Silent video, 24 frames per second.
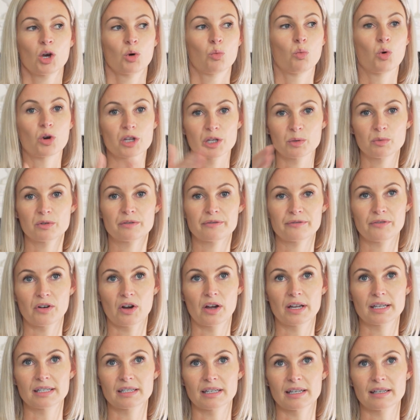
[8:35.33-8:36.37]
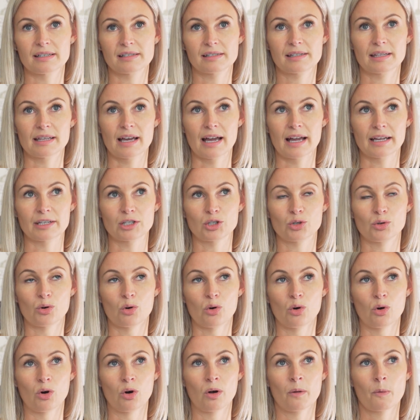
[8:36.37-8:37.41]
what you would find is that
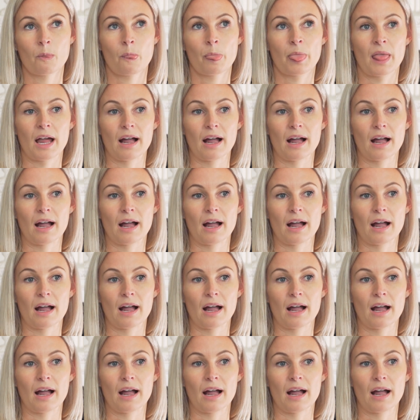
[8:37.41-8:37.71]
your